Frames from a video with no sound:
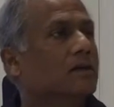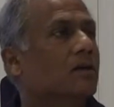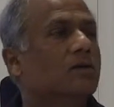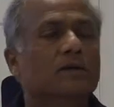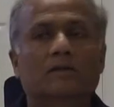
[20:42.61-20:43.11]

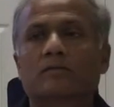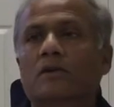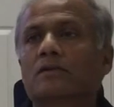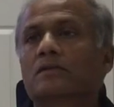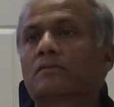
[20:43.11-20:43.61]
ownership
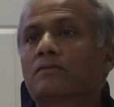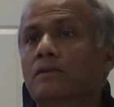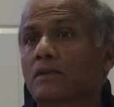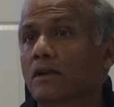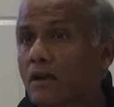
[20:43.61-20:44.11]
concept
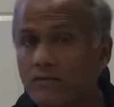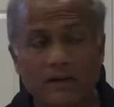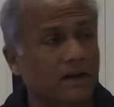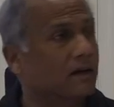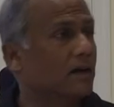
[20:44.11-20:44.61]
for the
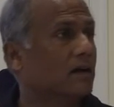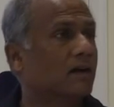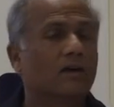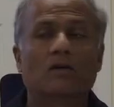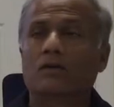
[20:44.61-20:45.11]
girlfriend,
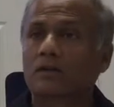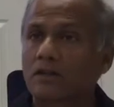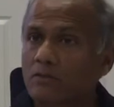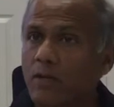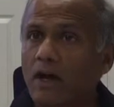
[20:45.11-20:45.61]
or the
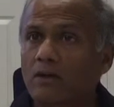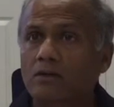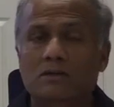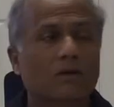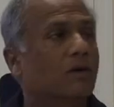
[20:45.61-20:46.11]

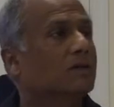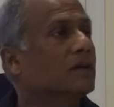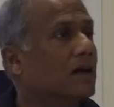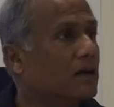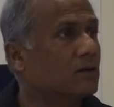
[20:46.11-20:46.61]
spouse, or the
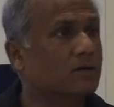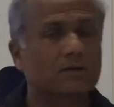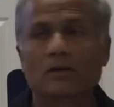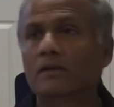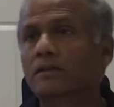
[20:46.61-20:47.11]
house,
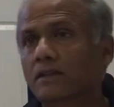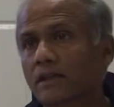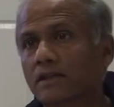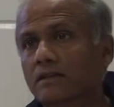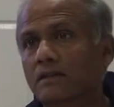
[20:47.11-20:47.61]
or the
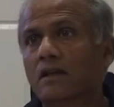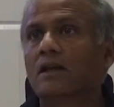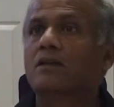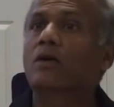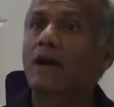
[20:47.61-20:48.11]
keys,
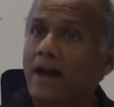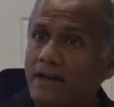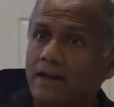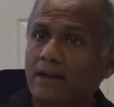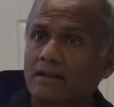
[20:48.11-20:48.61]
your
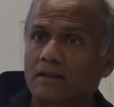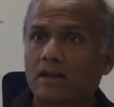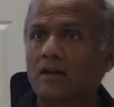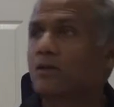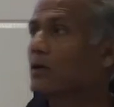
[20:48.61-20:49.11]
ideas,
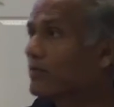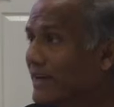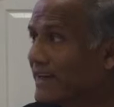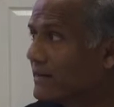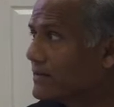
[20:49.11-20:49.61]
your
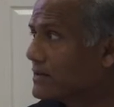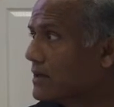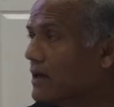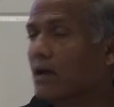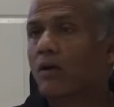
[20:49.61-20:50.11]
beliefs.
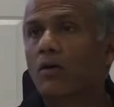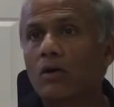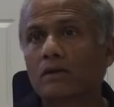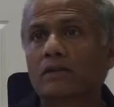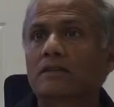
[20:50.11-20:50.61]

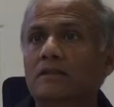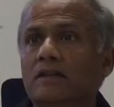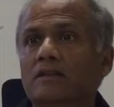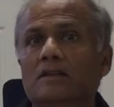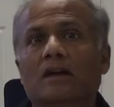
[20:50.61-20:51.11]
All these
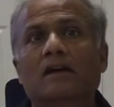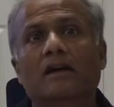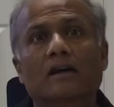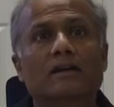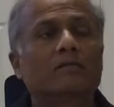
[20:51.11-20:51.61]
things are
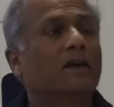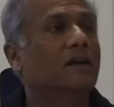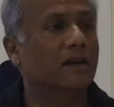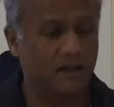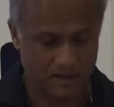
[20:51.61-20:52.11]

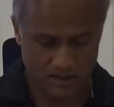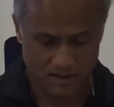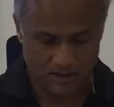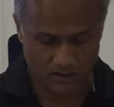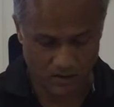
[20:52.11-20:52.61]
ultimately
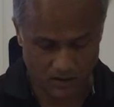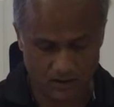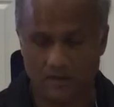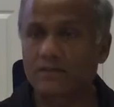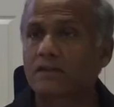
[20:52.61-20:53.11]
the
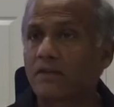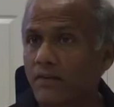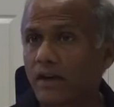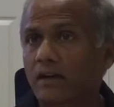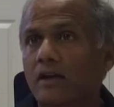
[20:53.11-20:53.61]
cause of
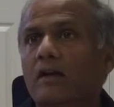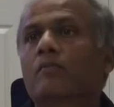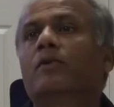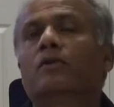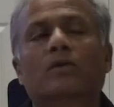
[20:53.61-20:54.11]
suffering
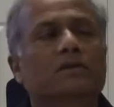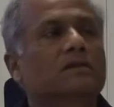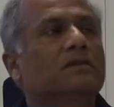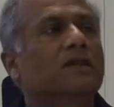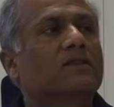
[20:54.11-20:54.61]
because
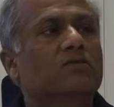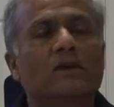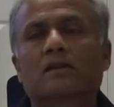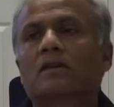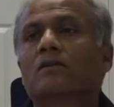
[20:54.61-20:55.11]
that's
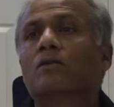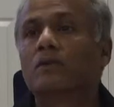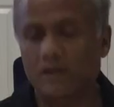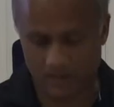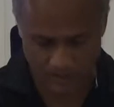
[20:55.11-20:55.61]
where the
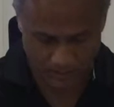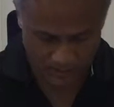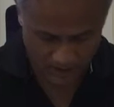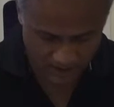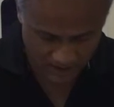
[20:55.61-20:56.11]
ownership
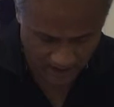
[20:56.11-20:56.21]
is